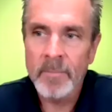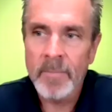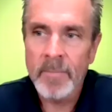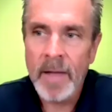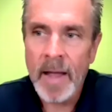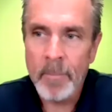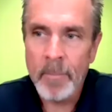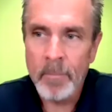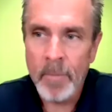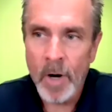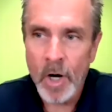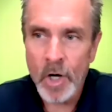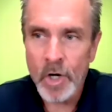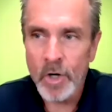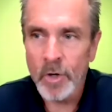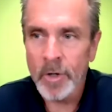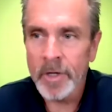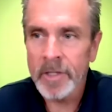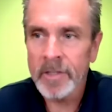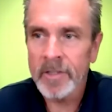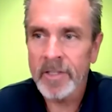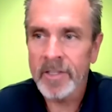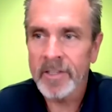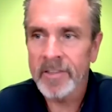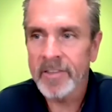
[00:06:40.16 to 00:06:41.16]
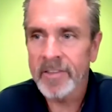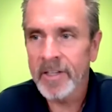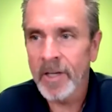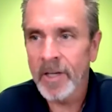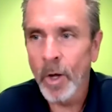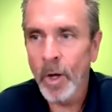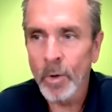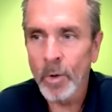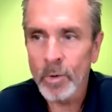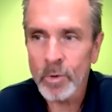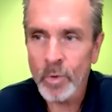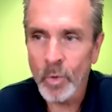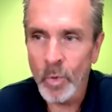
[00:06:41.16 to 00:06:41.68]
by murdering the
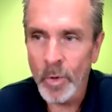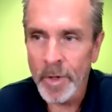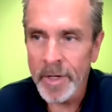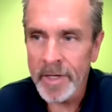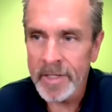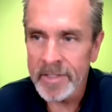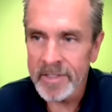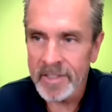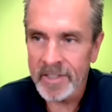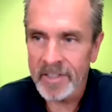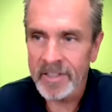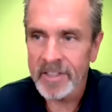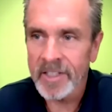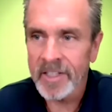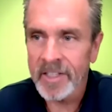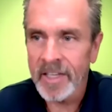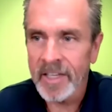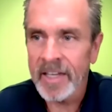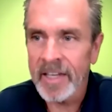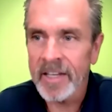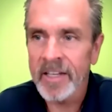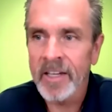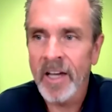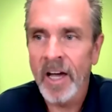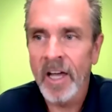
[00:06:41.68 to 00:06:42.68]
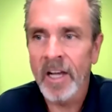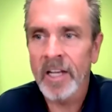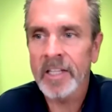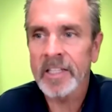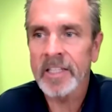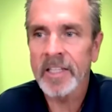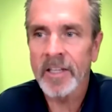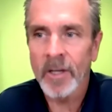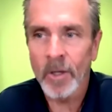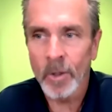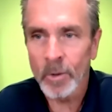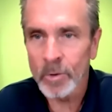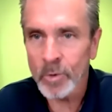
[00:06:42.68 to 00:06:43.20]
old queens and culling
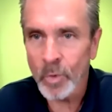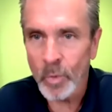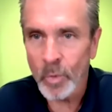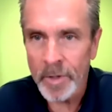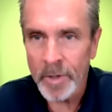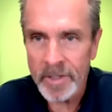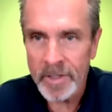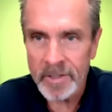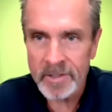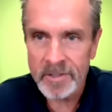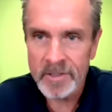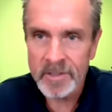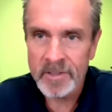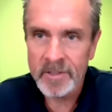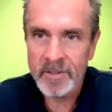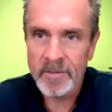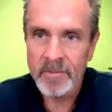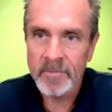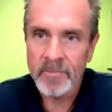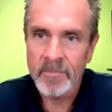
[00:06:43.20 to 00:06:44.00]
the old queens.